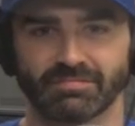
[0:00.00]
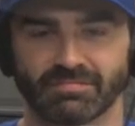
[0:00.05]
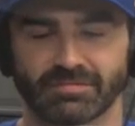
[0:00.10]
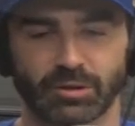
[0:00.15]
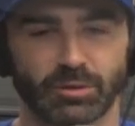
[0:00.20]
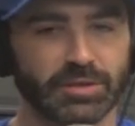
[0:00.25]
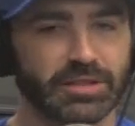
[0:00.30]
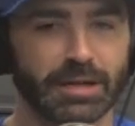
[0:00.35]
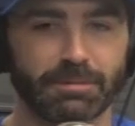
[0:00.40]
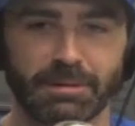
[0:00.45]

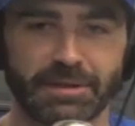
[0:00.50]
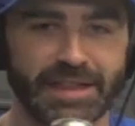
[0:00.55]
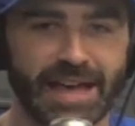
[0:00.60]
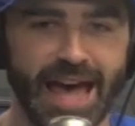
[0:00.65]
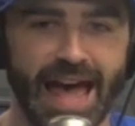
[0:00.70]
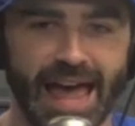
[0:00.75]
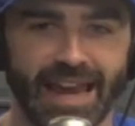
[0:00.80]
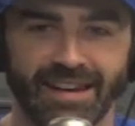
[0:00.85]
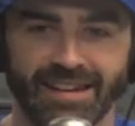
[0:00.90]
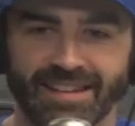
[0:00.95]
What's up with
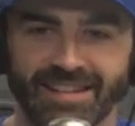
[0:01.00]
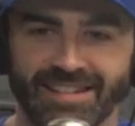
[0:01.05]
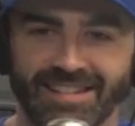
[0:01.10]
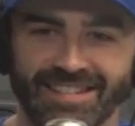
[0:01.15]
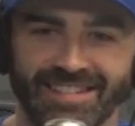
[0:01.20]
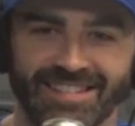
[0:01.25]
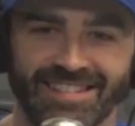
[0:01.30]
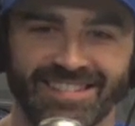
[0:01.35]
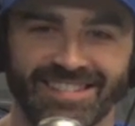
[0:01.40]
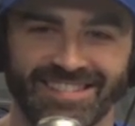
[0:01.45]
that?
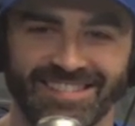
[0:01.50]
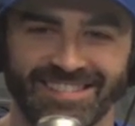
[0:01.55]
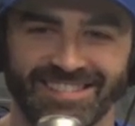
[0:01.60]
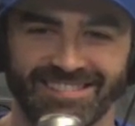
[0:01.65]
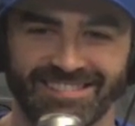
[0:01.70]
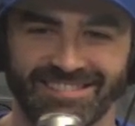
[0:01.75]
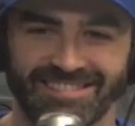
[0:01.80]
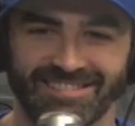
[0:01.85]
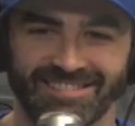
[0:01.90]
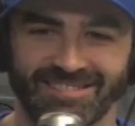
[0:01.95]

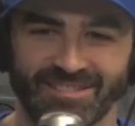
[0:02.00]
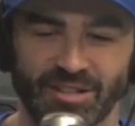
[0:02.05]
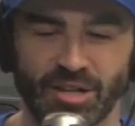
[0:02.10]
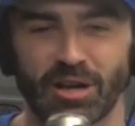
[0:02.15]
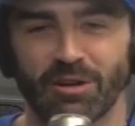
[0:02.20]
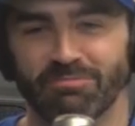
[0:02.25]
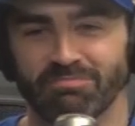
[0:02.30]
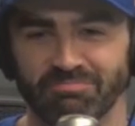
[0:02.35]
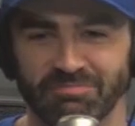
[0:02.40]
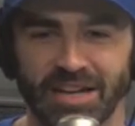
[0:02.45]

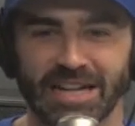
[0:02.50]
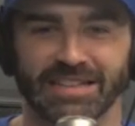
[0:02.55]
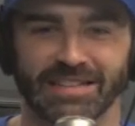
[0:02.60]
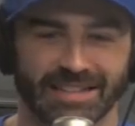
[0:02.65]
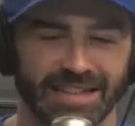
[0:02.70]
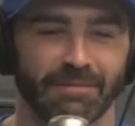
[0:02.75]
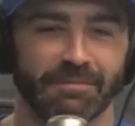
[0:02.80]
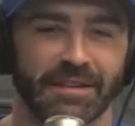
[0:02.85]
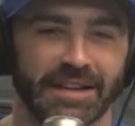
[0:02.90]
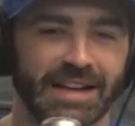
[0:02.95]
So that's
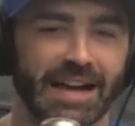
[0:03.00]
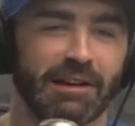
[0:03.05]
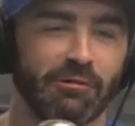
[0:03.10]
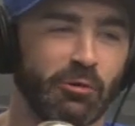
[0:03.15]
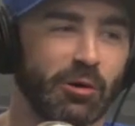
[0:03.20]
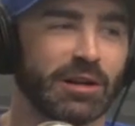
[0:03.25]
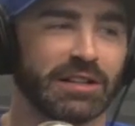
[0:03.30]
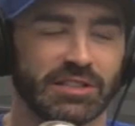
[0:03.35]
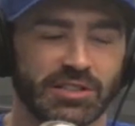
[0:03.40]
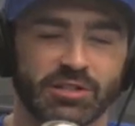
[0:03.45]
something I
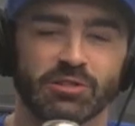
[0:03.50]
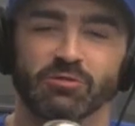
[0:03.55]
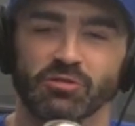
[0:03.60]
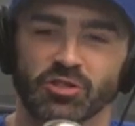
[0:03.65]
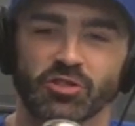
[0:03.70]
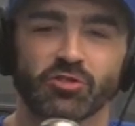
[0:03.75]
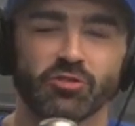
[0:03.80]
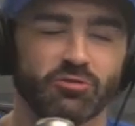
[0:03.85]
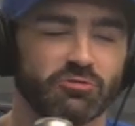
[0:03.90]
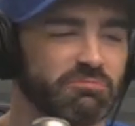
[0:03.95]
want you
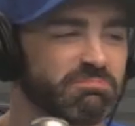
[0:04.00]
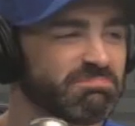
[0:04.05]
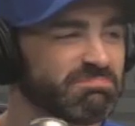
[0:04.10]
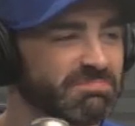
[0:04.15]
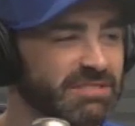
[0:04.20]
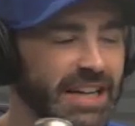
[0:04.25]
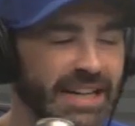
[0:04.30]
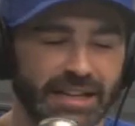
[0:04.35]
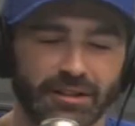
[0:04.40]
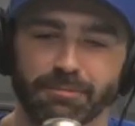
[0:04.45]
to,
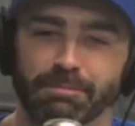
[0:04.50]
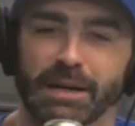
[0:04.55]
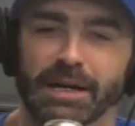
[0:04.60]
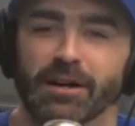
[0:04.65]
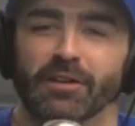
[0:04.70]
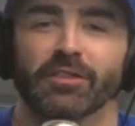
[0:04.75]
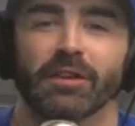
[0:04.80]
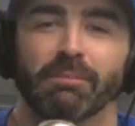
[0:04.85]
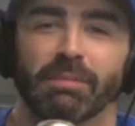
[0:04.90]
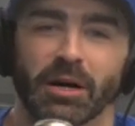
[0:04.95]
I guess,
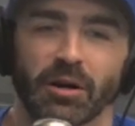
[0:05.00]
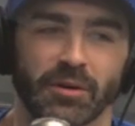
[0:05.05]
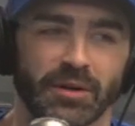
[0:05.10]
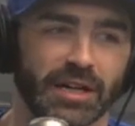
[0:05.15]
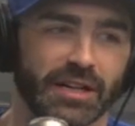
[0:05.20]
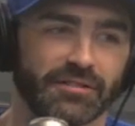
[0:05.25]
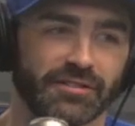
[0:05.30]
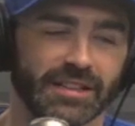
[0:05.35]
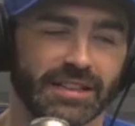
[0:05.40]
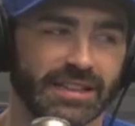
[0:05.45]
pick on the bone
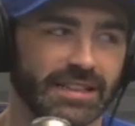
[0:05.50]
of.